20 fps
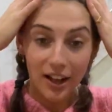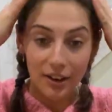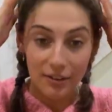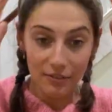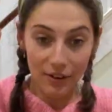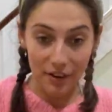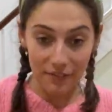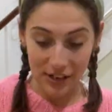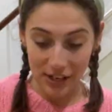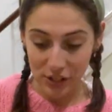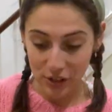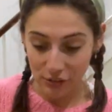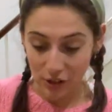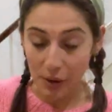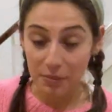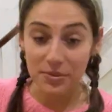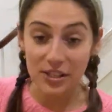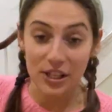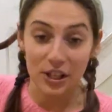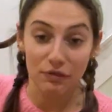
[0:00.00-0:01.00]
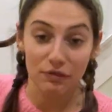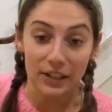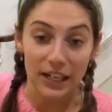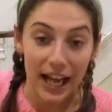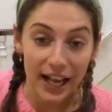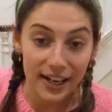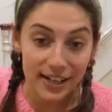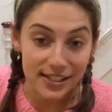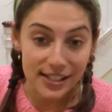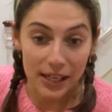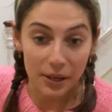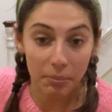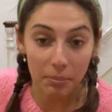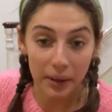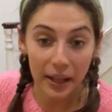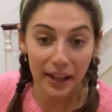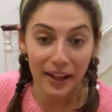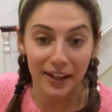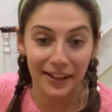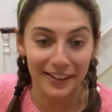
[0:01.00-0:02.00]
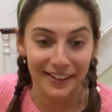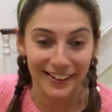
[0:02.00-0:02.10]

I've interrupted the relaxing bit.